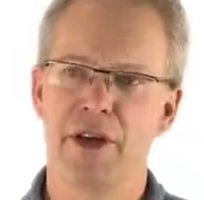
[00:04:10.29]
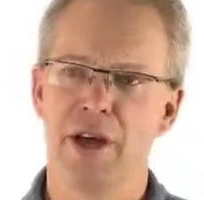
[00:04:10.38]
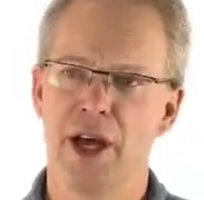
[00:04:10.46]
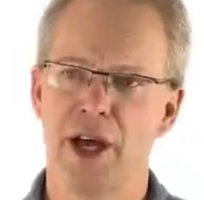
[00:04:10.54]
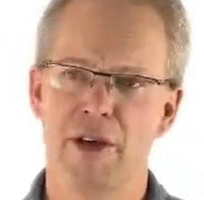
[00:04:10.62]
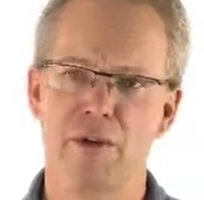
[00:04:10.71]

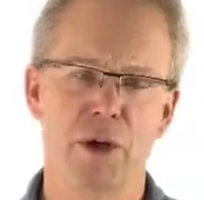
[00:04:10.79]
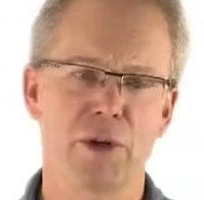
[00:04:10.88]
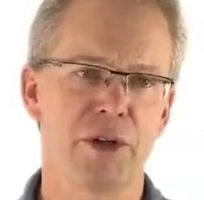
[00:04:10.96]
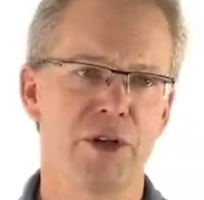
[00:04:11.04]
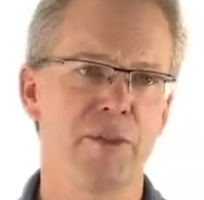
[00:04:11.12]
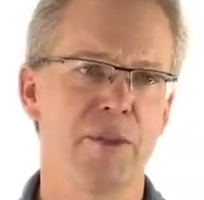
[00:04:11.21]
And I've worked
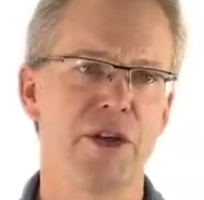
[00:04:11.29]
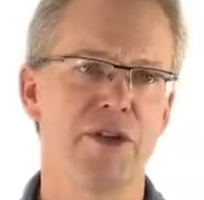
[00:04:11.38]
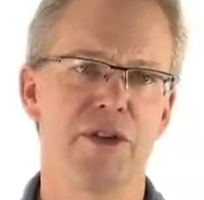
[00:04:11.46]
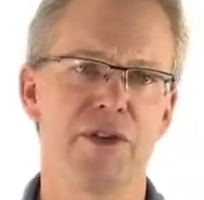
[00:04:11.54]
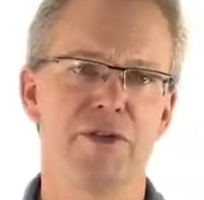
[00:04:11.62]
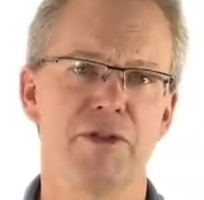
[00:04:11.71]
with companies
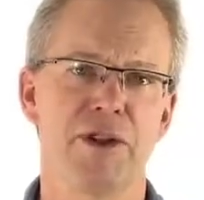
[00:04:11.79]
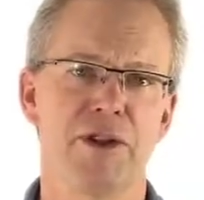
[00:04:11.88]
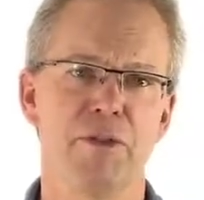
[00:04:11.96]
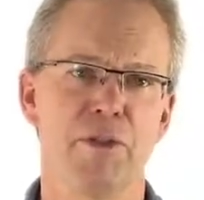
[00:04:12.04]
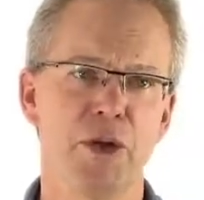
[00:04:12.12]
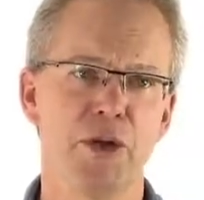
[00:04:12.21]
that
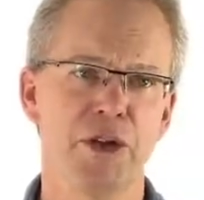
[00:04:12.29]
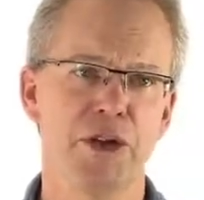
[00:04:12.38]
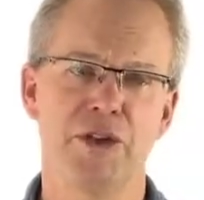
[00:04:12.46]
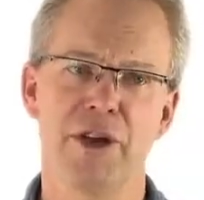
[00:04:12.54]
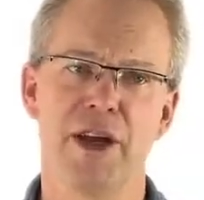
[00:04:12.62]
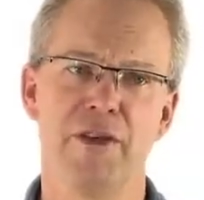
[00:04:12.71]
have built
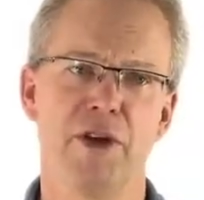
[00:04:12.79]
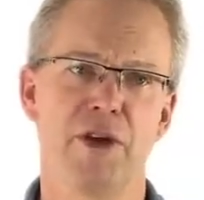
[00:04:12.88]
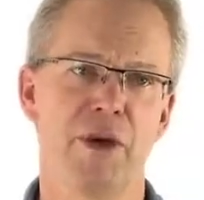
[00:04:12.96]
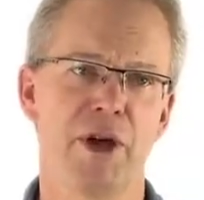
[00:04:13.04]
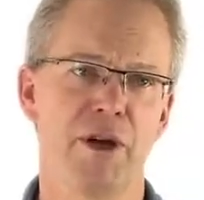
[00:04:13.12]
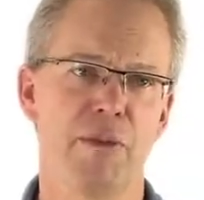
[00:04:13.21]
these kind of
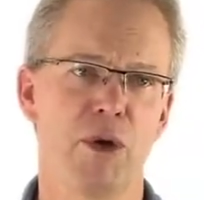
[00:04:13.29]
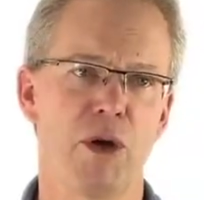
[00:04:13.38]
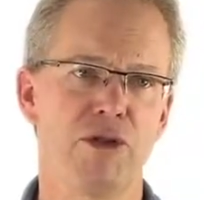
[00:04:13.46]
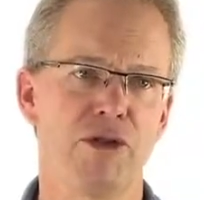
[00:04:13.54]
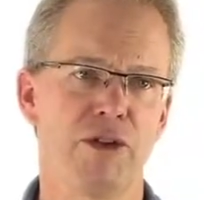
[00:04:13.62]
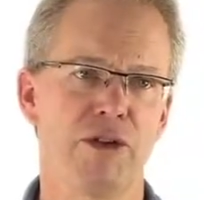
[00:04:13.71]
integrated
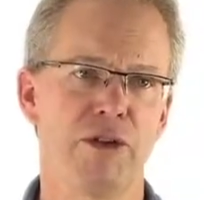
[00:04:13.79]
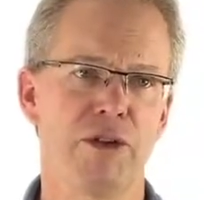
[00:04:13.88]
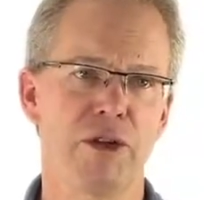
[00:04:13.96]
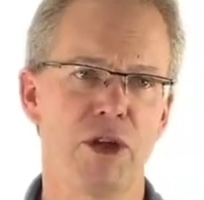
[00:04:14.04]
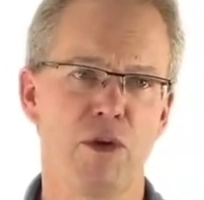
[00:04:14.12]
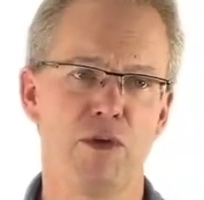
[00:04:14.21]
approaches,
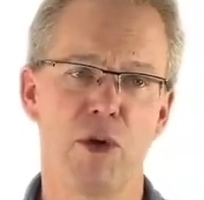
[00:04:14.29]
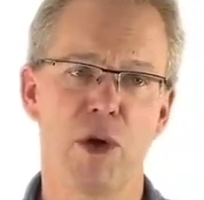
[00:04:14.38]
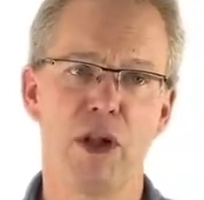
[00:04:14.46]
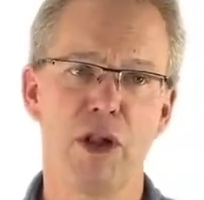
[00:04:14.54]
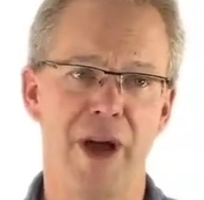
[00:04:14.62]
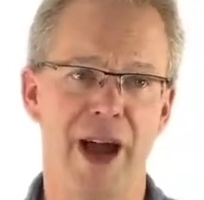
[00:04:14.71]
for
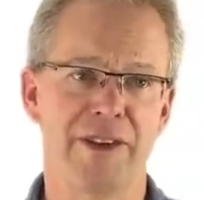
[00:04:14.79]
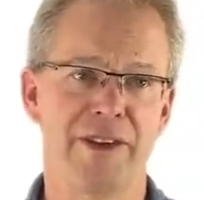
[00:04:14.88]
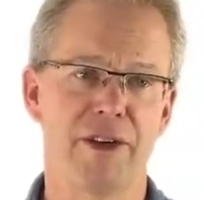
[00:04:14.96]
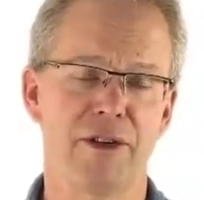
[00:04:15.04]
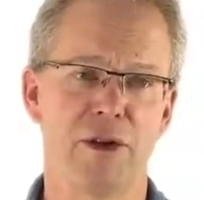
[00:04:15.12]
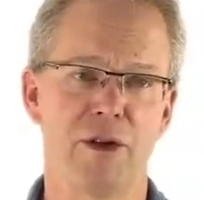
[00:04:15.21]
all their
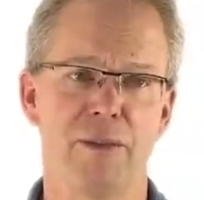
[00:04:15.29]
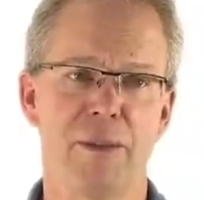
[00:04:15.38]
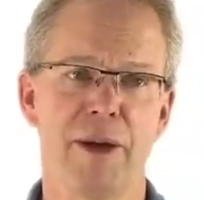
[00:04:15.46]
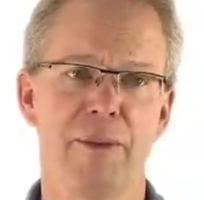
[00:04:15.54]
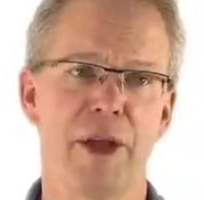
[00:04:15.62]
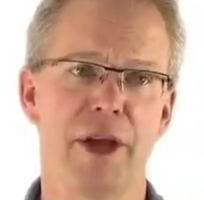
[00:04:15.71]
assets,
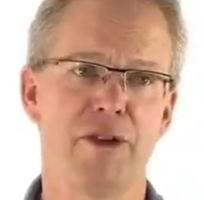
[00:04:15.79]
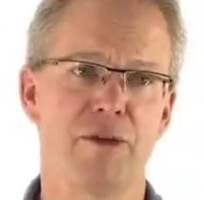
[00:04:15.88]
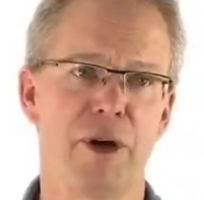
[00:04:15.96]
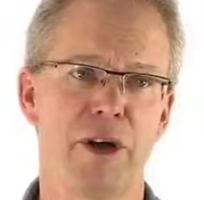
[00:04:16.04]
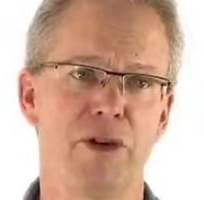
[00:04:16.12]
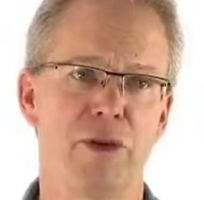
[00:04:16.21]
pipelines,
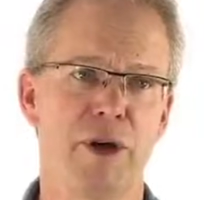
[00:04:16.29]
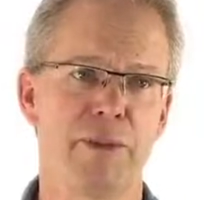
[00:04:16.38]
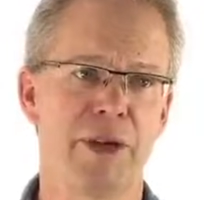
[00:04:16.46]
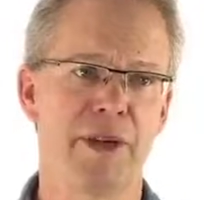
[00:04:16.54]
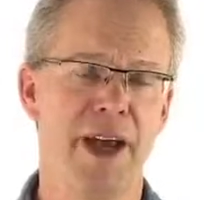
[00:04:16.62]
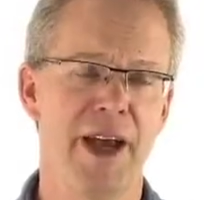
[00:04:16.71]
pressure
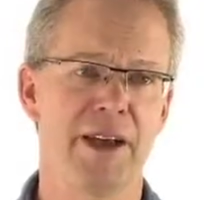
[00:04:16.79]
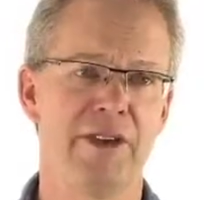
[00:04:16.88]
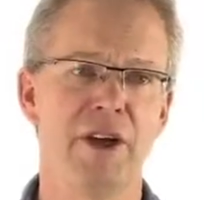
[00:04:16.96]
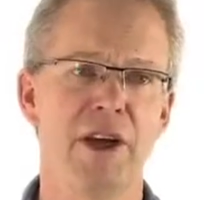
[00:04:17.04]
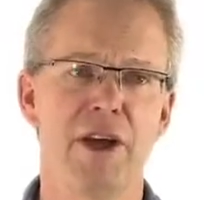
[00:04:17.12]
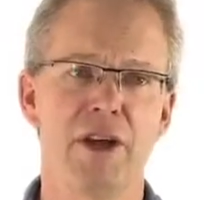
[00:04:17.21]
equipment, tanks,
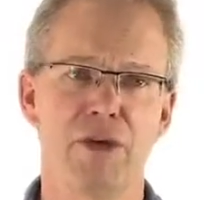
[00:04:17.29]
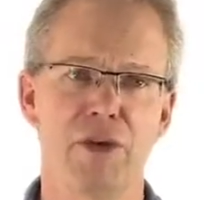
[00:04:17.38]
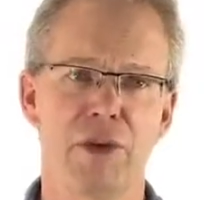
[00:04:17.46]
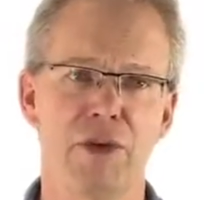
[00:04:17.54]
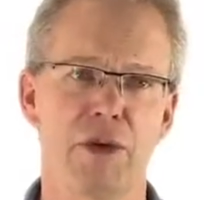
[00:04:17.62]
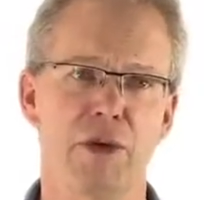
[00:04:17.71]

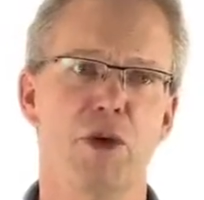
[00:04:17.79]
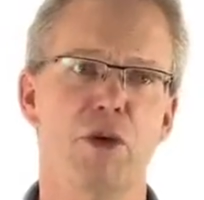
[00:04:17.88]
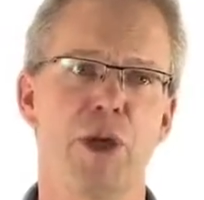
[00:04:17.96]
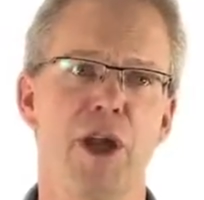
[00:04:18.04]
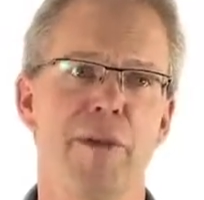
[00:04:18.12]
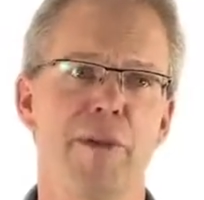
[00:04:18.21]
throughout their
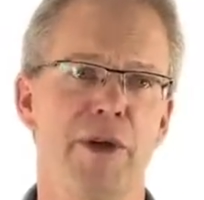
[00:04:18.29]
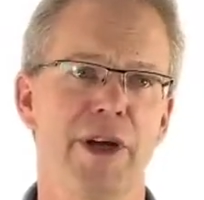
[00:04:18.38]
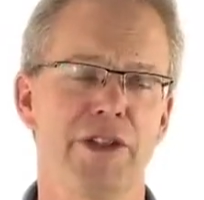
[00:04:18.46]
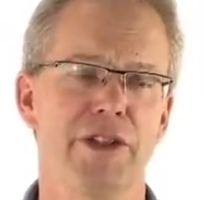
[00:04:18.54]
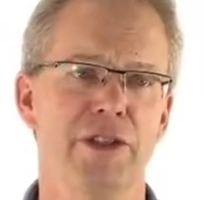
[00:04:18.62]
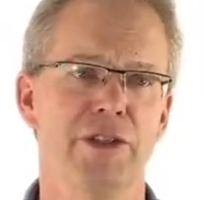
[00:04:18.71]
global
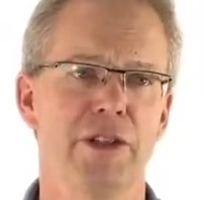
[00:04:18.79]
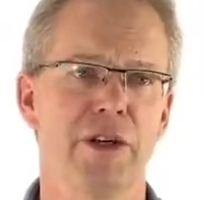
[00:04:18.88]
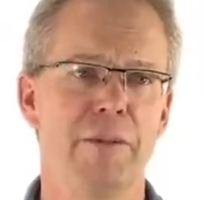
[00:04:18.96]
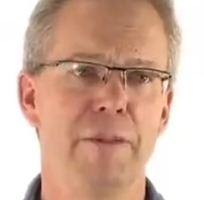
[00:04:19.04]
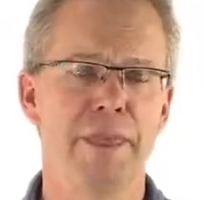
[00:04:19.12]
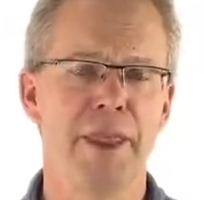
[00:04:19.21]
operations.
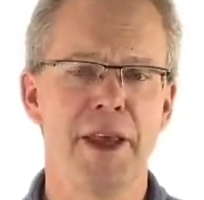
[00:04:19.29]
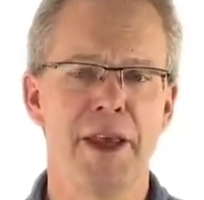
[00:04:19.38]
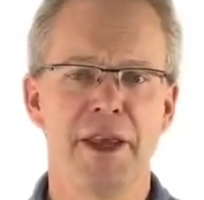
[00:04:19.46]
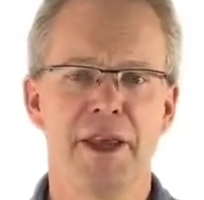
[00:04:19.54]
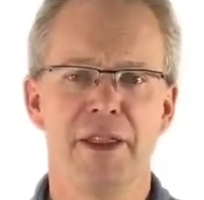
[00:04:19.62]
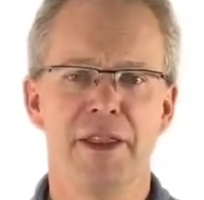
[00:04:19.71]

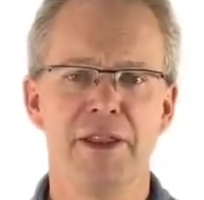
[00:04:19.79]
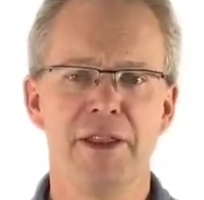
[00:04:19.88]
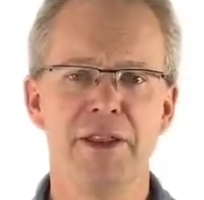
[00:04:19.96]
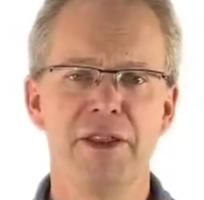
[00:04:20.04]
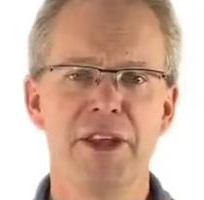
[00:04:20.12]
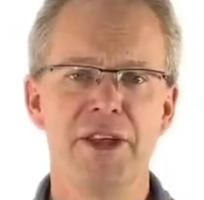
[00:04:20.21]

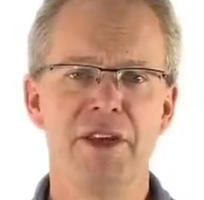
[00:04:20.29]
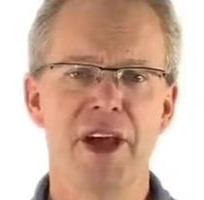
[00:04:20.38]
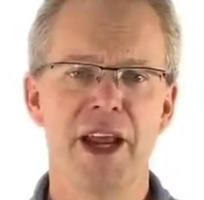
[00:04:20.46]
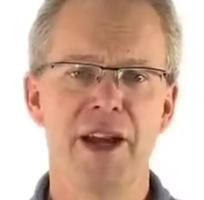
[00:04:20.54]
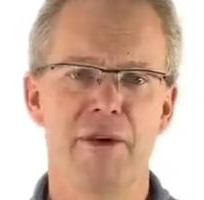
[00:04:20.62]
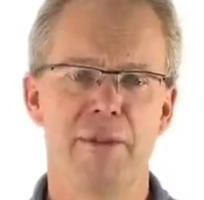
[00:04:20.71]
This
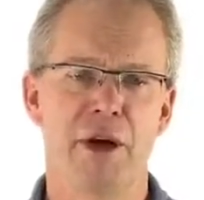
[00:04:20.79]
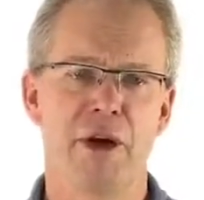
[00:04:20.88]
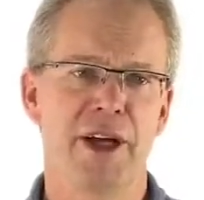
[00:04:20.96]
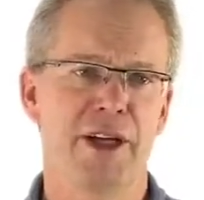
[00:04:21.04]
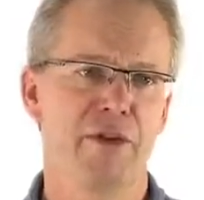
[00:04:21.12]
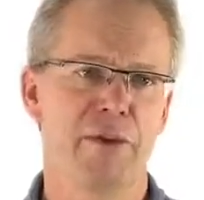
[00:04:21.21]
kind of a
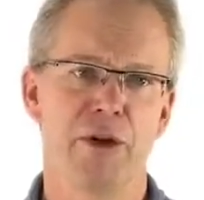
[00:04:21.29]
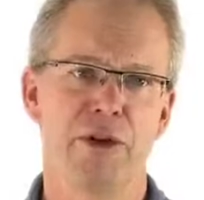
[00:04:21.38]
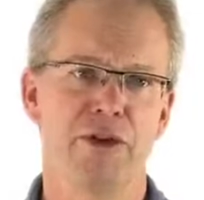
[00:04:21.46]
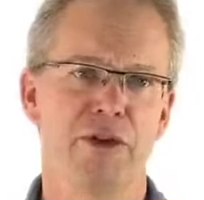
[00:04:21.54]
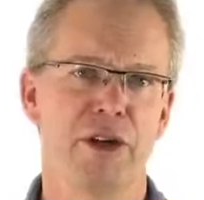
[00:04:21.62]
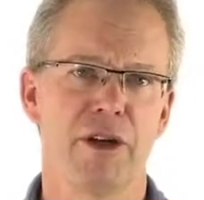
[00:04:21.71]
proactive
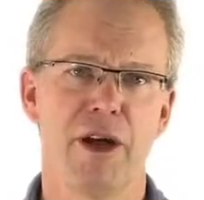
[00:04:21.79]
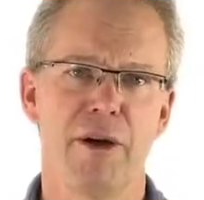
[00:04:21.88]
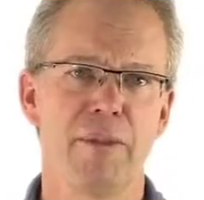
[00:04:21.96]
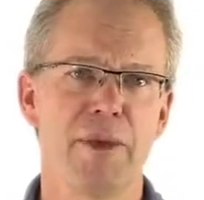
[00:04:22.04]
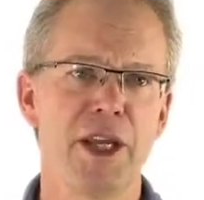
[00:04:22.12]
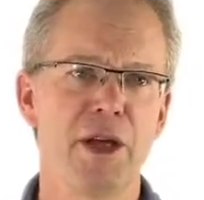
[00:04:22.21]
approach can
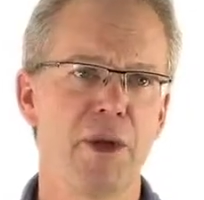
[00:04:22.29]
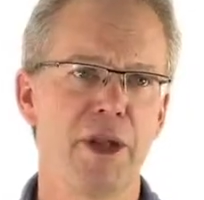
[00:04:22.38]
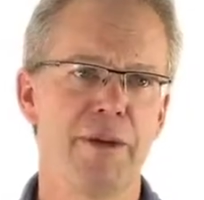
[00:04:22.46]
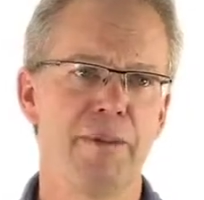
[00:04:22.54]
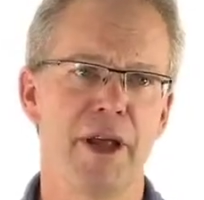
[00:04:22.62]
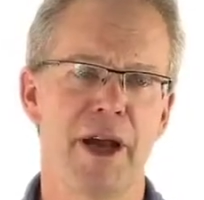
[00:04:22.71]

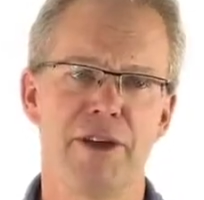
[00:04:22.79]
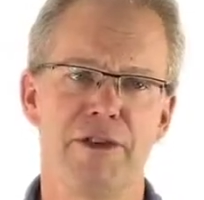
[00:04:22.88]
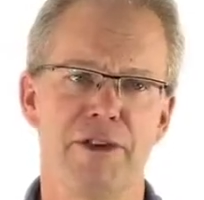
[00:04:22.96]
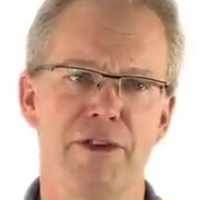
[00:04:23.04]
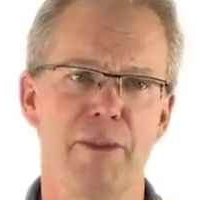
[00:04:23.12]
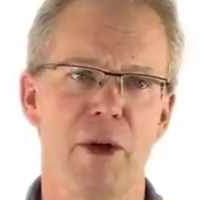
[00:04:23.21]
equally applies
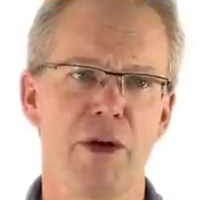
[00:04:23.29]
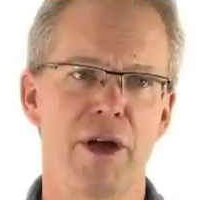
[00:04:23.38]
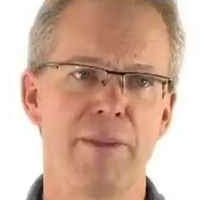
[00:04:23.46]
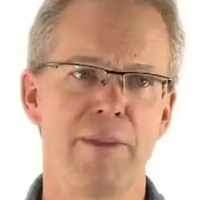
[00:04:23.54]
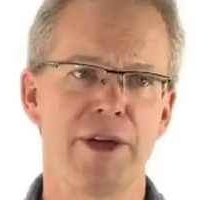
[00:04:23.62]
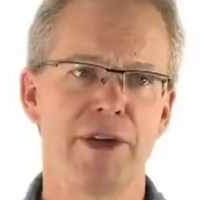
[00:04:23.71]
to small
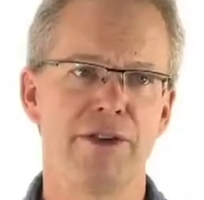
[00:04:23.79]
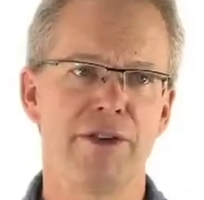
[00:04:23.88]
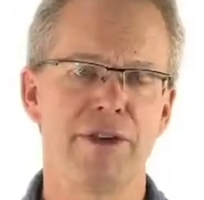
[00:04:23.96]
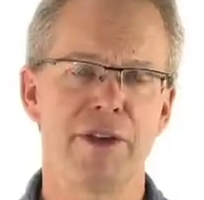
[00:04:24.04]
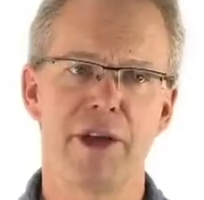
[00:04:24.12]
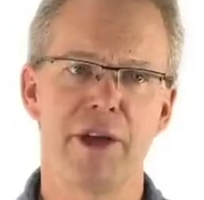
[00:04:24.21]
companies
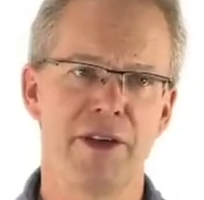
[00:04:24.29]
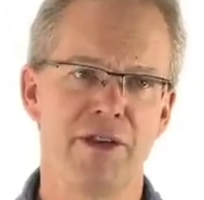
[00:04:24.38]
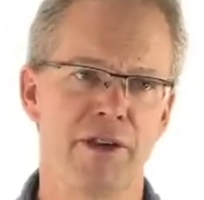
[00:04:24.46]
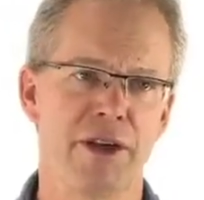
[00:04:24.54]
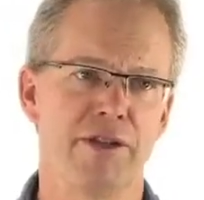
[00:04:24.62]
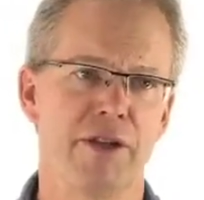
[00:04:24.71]
as
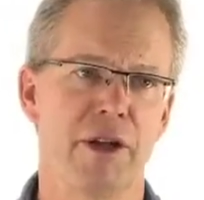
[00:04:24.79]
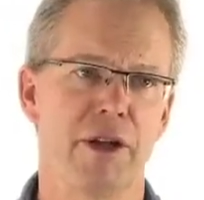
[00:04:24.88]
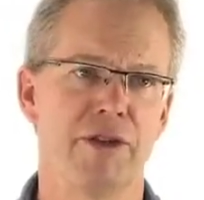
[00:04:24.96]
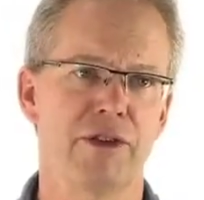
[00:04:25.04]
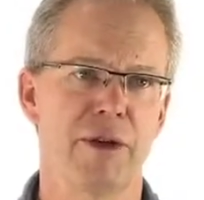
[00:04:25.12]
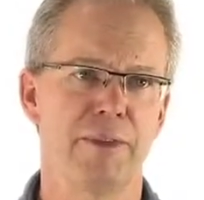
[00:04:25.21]
it does to
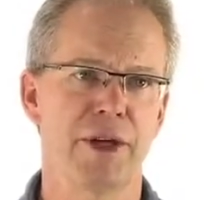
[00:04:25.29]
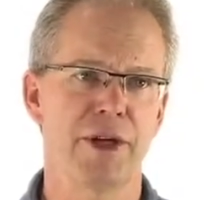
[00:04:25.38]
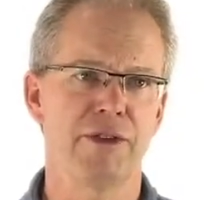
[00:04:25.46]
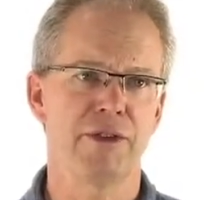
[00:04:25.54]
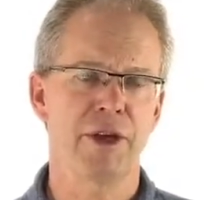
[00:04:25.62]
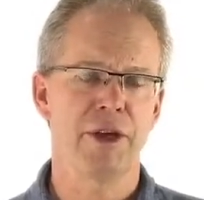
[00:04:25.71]
large companies.